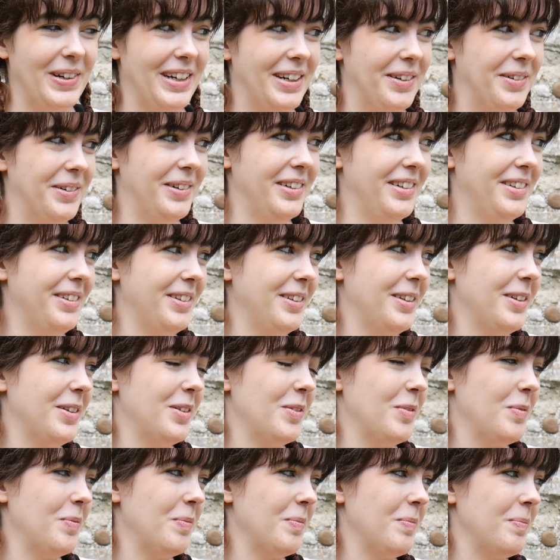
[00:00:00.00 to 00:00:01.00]
Alright,
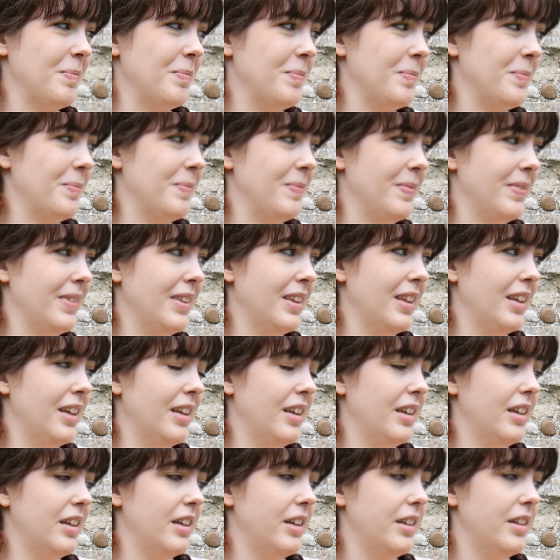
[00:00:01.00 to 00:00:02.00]
ask her which one she
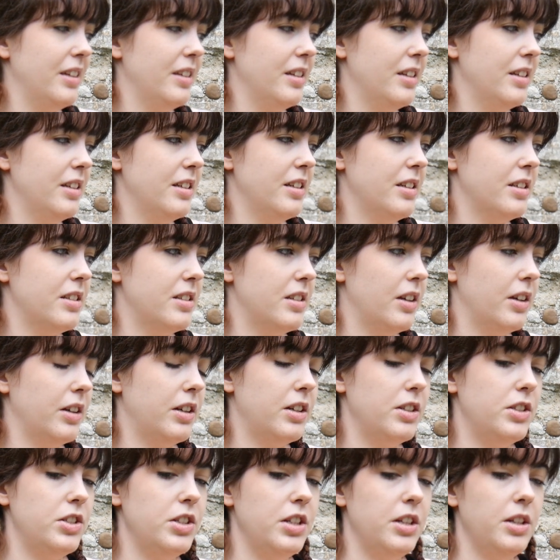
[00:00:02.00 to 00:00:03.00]
is. So
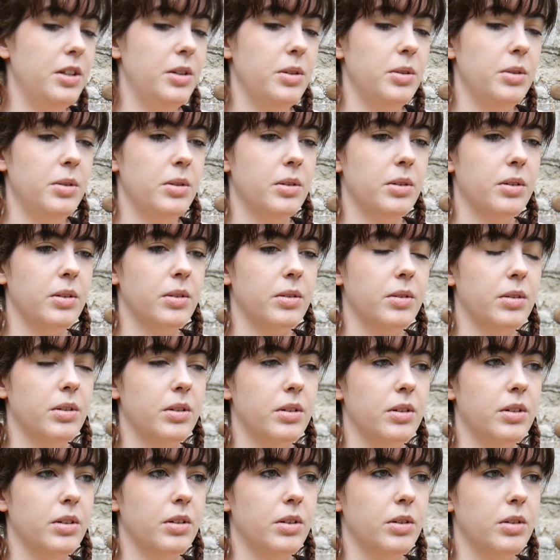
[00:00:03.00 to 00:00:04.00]
could you
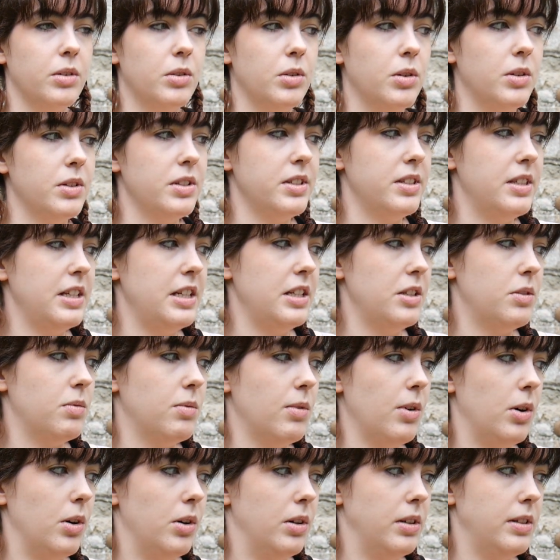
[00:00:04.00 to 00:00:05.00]
cross these
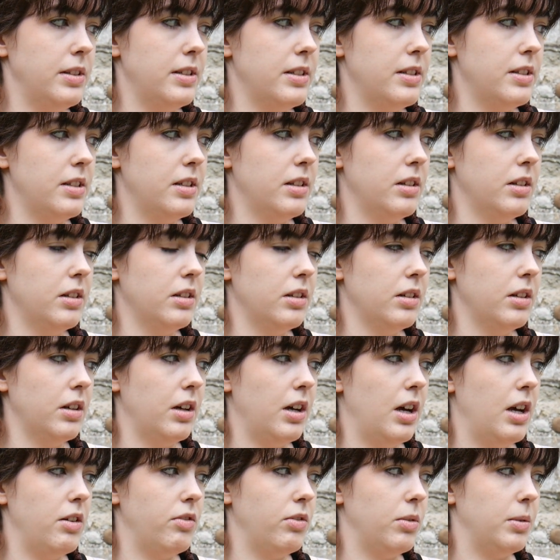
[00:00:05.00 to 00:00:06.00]
rods
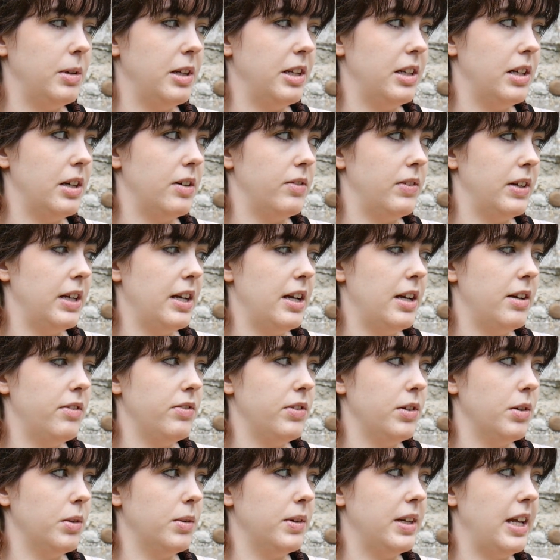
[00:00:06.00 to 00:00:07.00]
over one another if
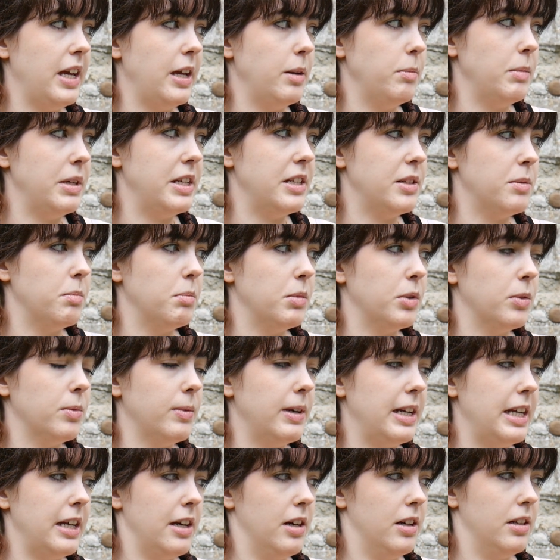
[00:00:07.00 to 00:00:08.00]
your name is
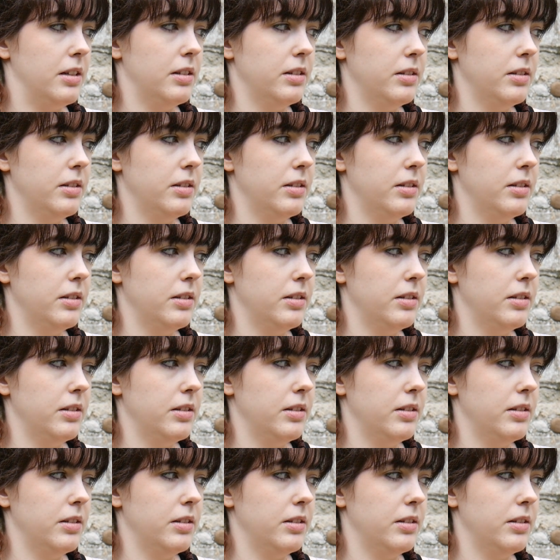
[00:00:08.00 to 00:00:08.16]
Maria?